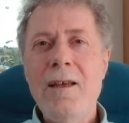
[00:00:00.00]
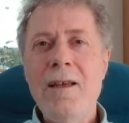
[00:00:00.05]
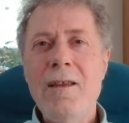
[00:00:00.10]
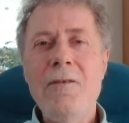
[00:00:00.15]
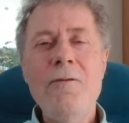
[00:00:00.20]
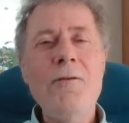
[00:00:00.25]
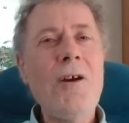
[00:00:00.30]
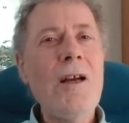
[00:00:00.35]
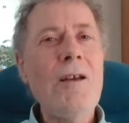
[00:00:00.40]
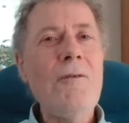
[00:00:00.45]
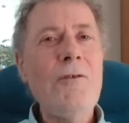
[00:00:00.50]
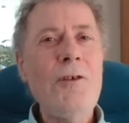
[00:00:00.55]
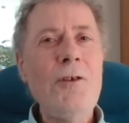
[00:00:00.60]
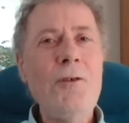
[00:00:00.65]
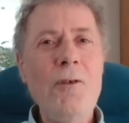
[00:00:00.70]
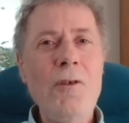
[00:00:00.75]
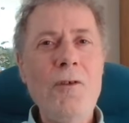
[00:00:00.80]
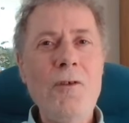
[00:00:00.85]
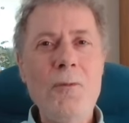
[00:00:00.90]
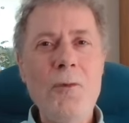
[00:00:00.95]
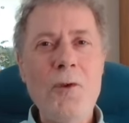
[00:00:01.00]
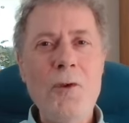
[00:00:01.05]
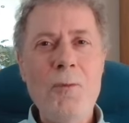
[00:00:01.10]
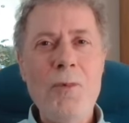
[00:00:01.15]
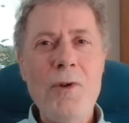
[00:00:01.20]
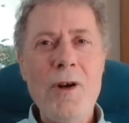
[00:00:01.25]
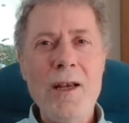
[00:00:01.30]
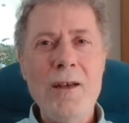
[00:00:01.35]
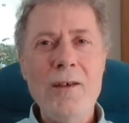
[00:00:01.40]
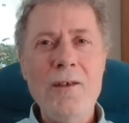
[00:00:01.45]
The 5-2 is more
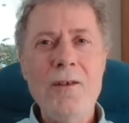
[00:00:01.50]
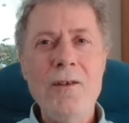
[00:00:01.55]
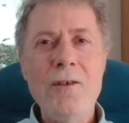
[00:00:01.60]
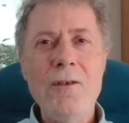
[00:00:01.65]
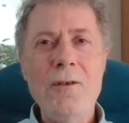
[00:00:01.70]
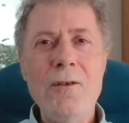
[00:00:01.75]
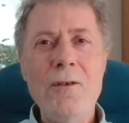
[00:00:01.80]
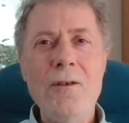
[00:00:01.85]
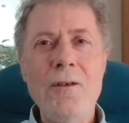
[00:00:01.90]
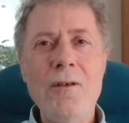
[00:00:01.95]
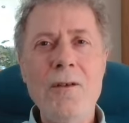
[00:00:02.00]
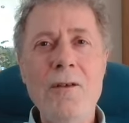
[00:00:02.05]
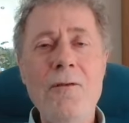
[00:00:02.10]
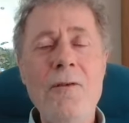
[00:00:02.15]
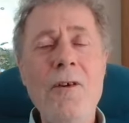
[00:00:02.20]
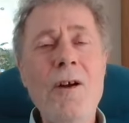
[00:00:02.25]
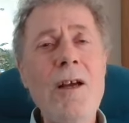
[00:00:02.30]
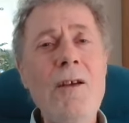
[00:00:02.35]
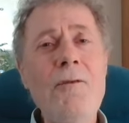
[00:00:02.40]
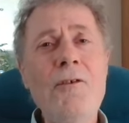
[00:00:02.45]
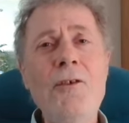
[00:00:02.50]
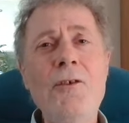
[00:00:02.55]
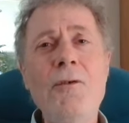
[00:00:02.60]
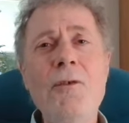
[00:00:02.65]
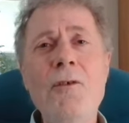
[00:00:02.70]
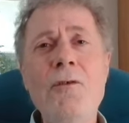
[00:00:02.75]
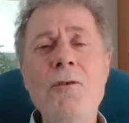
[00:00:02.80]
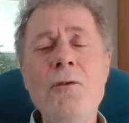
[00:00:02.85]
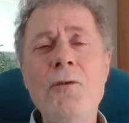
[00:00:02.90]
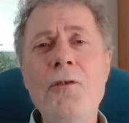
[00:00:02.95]
practical. The 5-2
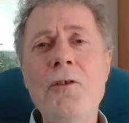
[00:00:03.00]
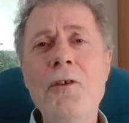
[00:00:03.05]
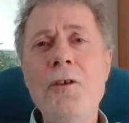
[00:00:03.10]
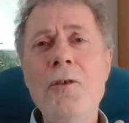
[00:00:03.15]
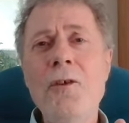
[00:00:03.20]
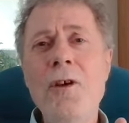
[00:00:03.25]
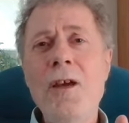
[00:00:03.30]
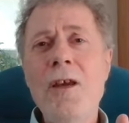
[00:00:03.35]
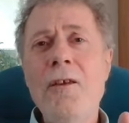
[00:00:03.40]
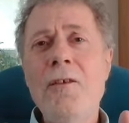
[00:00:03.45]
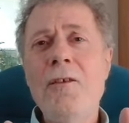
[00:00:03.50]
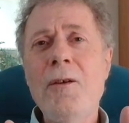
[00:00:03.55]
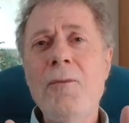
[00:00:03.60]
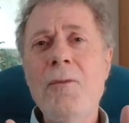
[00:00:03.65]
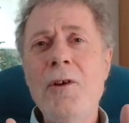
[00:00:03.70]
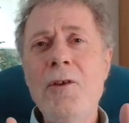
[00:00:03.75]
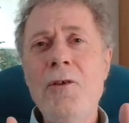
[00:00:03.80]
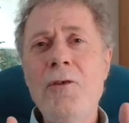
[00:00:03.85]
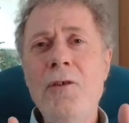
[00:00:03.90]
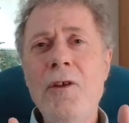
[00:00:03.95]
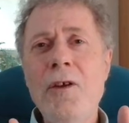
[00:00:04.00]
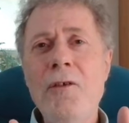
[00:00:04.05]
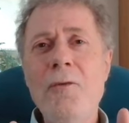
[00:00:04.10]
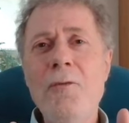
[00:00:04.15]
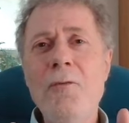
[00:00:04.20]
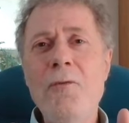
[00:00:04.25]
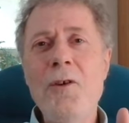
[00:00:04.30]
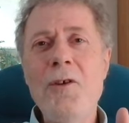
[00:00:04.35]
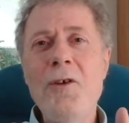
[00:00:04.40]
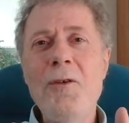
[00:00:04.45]
is also someone who
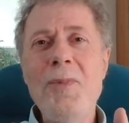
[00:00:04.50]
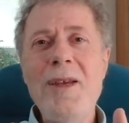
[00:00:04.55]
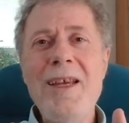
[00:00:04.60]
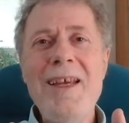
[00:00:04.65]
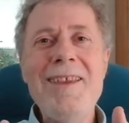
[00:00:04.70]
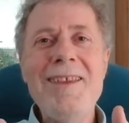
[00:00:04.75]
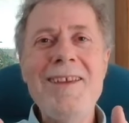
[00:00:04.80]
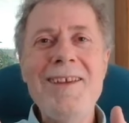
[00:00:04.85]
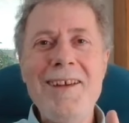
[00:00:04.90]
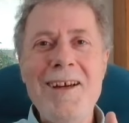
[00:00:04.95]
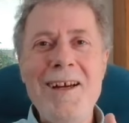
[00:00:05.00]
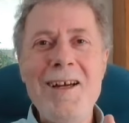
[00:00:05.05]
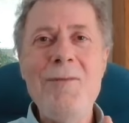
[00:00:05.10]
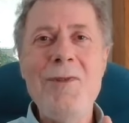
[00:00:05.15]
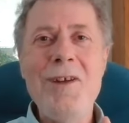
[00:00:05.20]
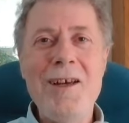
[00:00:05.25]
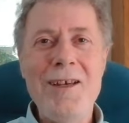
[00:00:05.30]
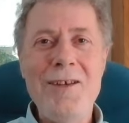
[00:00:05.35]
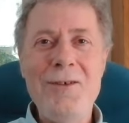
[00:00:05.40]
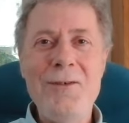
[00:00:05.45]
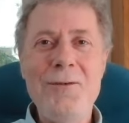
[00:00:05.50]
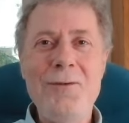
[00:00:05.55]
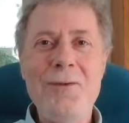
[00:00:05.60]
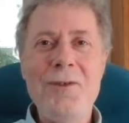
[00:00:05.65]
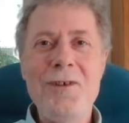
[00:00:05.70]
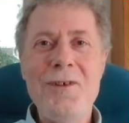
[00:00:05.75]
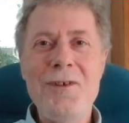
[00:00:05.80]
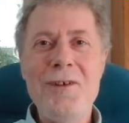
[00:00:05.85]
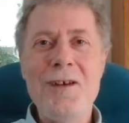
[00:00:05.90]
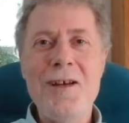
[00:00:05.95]
doesn't want to be in the limelight all
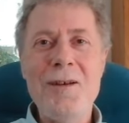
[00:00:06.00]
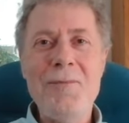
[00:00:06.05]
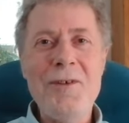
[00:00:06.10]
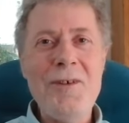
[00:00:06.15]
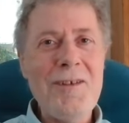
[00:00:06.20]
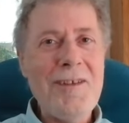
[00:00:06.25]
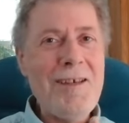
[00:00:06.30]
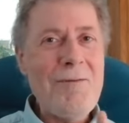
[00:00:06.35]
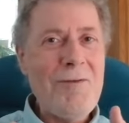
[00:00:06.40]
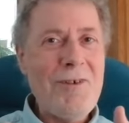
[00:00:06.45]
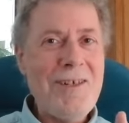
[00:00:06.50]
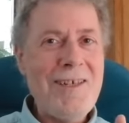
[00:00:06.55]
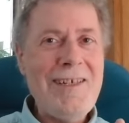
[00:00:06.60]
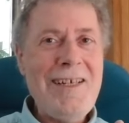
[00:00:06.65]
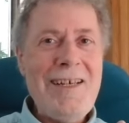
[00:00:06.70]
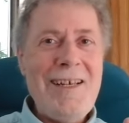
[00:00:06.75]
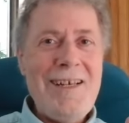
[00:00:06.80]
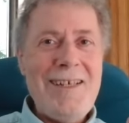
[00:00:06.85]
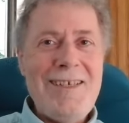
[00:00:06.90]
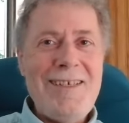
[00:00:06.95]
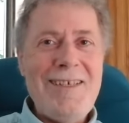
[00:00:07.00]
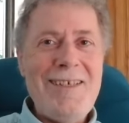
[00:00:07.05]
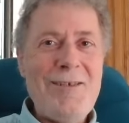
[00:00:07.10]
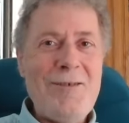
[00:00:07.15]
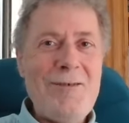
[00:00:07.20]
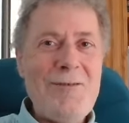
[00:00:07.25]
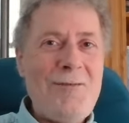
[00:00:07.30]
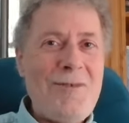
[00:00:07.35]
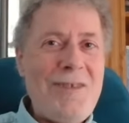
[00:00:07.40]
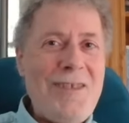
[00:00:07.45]
the time. You know, they want to, you
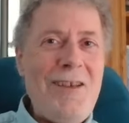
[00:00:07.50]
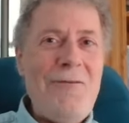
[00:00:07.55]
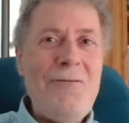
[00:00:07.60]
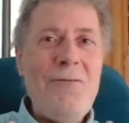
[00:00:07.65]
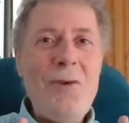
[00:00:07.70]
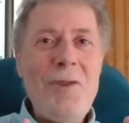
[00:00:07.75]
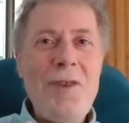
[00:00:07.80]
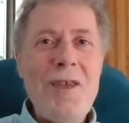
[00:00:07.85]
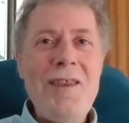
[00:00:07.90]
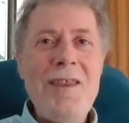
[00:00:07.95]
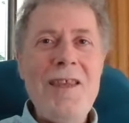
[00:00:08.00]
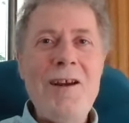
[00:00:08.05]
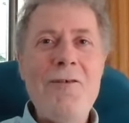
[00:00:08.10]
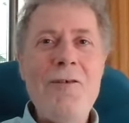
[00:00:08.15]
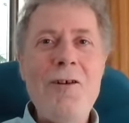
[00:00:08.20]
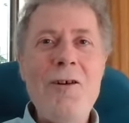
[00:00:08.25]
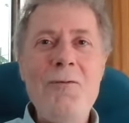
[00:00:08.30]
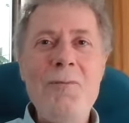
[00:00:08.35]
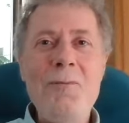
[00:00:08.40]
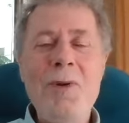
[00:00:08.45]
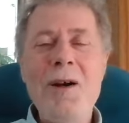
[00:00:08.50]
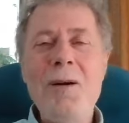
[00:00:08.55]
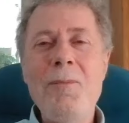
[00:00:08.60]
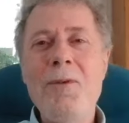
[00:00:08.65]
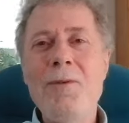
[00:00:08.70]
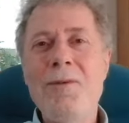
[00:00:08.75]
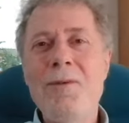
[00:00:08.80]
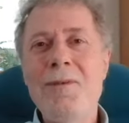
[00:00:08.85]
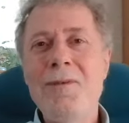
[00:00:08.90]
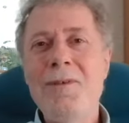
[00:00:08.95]
know, live within their own
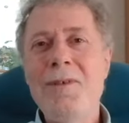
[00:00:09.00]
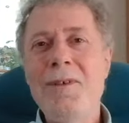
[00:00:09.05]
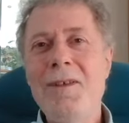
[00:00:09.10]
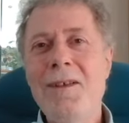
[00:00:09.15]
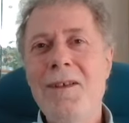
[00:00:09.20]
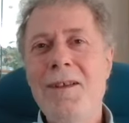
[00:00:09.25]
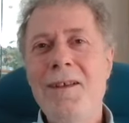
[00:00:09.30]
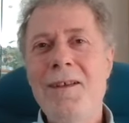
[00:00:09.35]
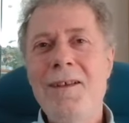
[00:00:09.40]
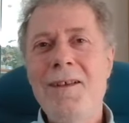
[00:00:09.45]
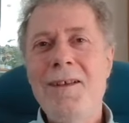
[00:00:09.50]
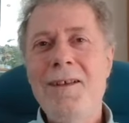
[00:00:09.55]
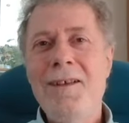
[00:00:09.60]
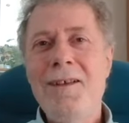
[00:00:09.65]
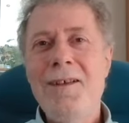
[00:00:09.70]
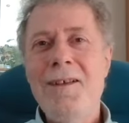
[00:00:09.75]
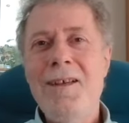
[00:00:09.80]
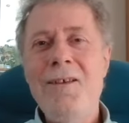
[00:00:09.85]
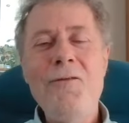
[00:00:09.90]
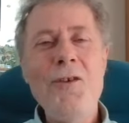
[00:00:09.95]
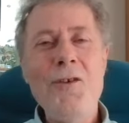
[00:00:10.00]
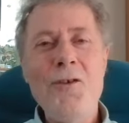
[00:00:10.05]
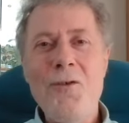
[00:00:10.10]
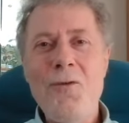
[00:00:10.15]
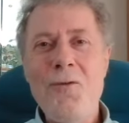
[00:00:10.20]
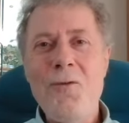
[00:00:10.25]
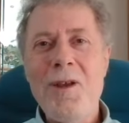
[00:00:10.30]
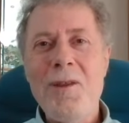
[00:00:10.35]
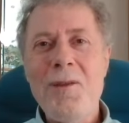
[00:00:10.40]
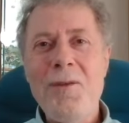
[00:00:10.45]
bubble. If you're
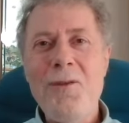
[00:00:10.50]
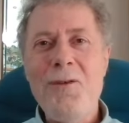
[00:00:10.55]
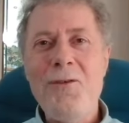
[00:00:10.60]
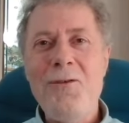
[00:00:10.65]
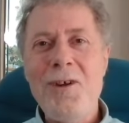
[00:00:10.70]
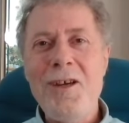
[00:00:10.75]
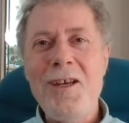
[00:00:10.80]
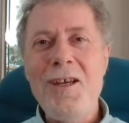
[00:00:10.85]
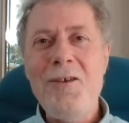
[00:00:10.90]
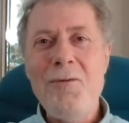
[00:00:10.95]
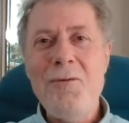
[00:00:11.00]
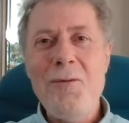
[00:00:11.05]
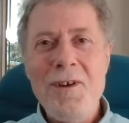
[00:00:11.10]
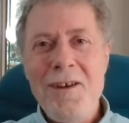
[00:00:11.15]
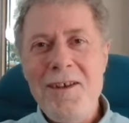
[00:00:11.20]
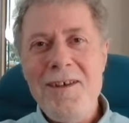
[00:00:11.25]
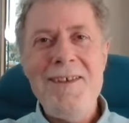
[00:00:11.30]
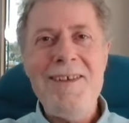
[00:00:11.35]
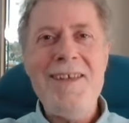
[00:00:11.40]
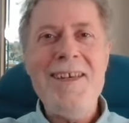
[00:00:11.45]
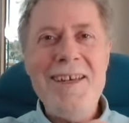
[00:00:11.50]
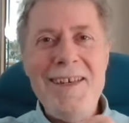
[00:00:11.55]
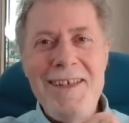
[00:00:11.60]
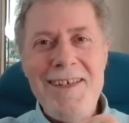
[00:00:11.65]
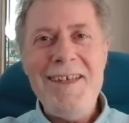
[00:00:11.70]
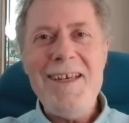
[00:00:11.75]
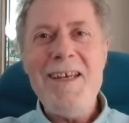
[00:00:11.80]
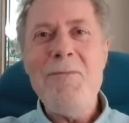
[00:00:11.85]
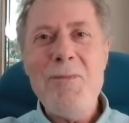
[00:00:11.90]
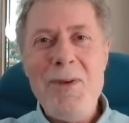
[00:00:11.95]
a 1-3, you want to dig
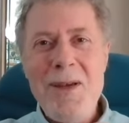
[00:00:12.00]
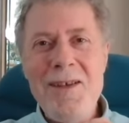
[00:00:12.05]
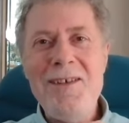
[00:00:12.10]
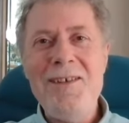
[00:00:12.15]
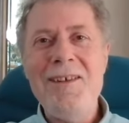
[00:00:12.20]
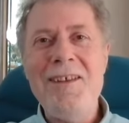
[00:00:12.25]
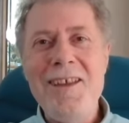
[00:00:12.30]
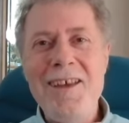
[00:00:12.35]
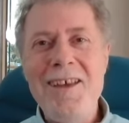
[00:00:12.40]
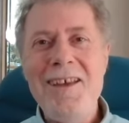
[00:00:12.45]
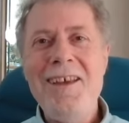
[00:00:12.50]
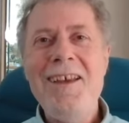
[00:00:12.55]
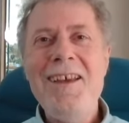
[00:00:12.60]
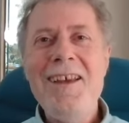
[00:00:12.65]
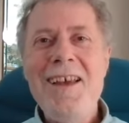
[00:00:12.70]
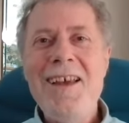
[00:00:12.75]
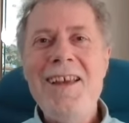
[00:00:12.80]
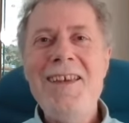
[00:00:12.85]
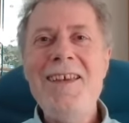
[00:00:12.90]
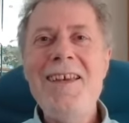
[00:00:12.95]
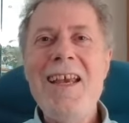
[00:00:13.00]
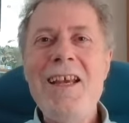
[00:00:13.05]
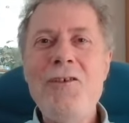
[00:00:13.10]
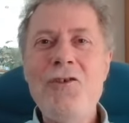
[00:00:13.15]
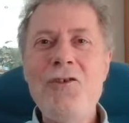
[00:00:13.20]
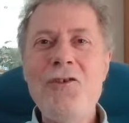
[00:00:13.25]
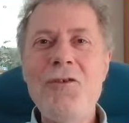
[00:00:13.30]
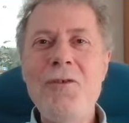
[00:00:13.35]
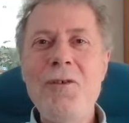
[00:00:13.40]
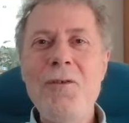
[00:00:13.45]
deep into the nature